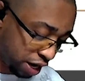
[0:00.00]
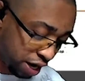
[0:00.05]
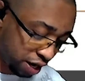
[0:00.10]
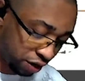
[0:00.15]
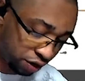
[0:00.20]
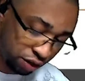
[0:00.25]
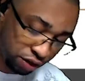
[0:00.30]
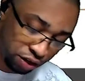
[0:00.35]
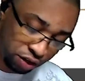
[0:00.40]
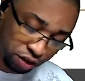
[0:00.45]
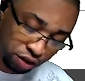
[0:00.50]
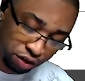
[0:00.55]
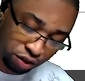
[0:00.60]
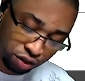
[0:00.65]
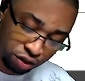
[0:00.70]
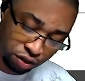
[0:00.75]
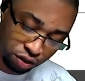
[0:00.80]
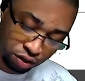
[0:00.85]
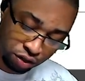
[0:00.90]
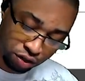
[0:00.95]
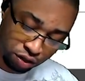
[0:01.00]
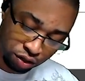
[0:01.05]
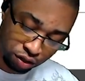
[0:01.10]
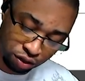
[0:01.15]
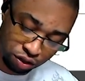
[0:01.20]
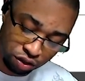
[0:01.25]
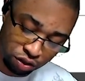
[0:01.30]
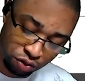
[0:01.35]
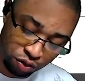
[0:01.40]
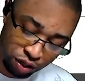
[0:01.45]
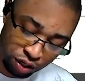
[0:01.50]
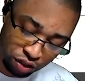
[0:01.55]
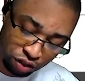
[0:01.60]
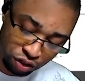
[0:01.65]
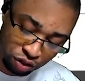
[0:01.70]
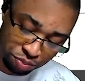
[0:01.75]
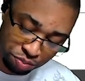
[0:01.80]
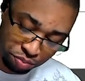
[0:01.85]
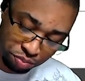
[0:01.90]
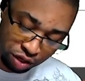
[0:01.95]
her. Let's go ahead and just
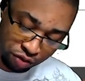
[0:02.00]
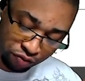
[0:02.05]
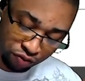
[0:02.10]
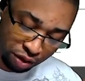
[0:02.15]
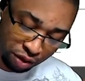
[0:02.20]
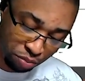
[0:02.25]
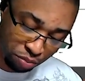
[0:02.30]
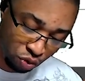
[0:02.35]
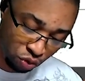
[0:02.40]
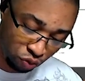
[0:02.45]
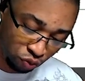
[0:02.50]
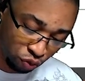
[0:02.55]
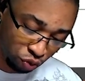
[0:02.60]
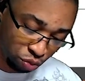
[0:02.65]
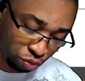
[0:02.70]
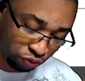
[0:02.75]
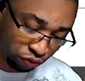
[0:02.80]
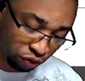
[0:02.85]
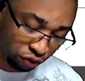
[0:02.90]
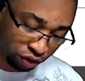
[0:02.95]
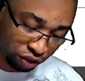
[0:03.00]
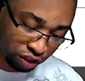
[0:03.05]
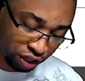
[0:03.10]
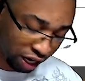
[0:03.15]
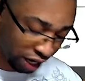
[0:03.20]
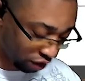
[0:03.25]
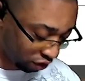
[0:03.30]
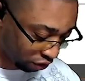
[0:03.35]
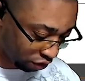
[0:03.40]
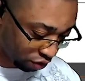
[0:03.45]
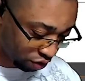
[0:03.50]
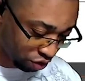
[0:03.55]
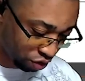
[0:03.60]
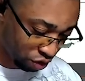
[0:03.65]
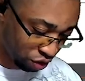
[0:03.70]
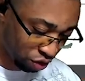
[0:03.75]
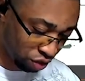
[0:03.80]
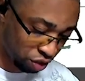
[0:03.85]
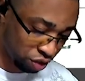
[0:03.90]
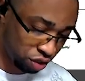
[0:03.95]
give that more room for the
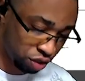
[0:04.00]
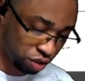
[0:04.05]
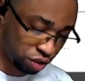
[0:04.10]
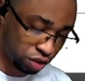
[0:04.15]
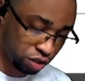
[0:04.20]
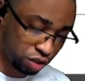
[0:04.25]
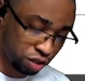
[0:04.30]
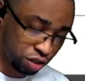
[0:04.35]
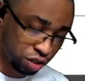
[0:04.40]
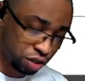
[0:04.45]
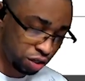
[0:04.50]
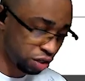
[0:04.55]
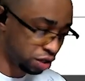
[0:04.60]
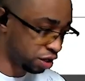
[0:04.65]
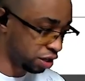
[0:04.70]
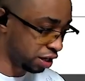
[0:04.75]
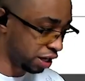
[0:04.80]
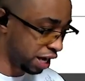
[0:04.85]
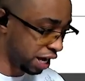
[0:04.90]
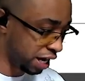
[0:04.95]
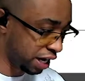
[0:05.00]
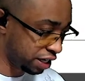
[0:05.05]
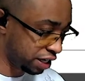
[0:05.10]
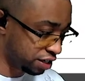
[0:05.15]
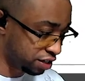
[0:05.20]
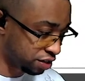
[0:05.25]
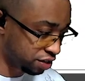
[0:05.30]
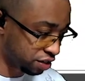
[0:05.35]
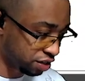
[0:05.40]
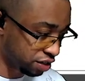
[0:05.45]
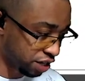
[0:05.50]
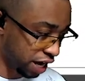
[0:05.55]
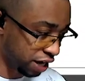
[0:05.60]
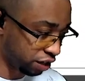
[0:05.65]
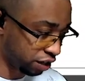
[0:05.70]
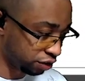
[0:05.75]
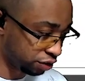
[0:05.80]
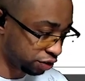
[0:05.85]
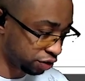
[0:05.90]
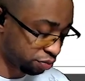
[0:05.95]
tigers. Lions and
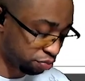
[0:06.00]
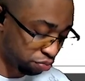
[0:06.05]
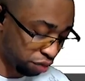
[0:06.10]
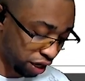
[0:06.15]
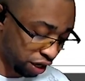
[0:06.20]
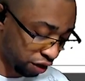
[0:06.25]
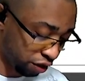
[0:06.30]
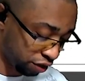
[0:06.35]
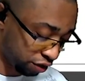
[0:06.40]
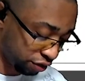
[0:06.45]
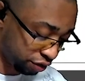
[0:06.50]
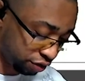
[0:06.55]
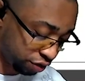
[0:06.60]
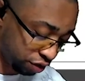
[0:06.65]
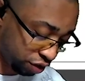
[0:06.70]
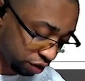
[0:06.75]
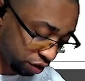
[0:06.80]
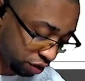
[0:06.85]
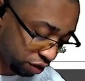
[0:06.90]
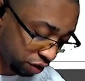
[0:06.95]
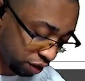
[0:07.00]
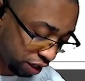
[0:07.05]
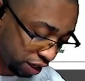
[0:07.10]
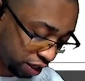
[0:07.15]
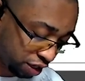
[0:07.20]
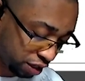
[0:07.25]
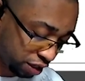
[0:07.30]
tigers and bears and all that.